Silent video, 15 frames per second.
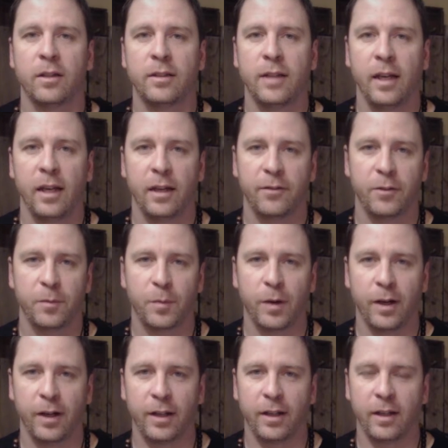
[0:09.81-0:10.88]
Good day,
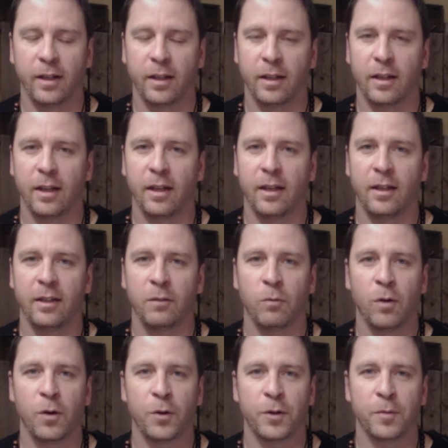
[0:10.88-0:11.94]
everybody, and
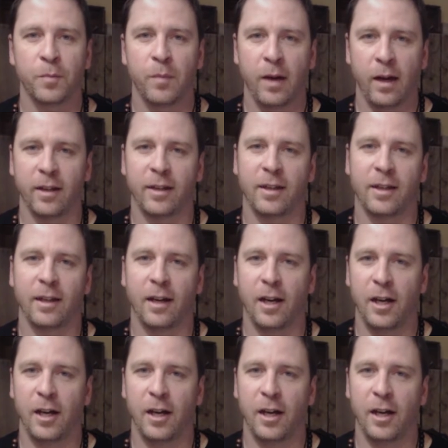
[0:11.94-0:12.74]
welcome back.